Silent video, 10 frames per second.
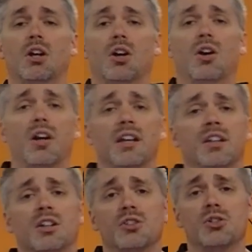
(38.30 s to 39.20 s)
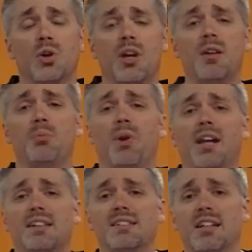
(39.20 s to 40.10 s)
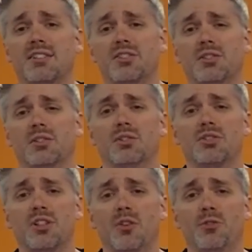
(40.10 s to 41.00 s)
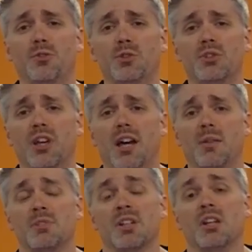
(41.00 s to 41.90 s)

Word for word: All right, so go ahead and practice that yourself a few times.